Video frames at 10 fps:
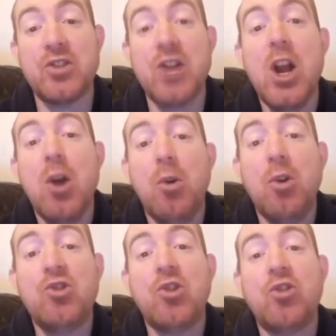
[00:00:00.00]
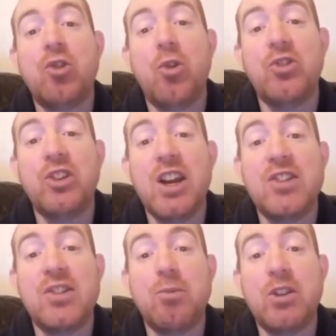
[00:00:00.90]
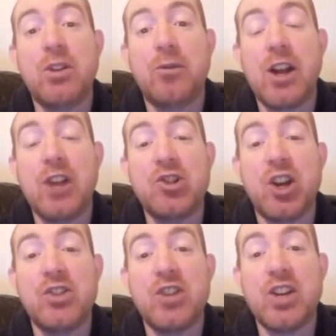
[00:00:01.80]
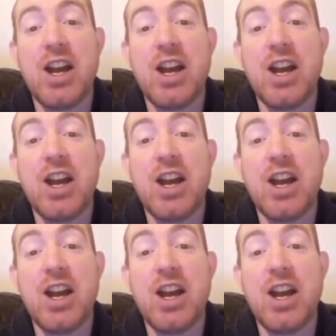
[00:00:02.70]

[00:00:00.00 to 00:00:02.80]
And once you're associated with the franchise,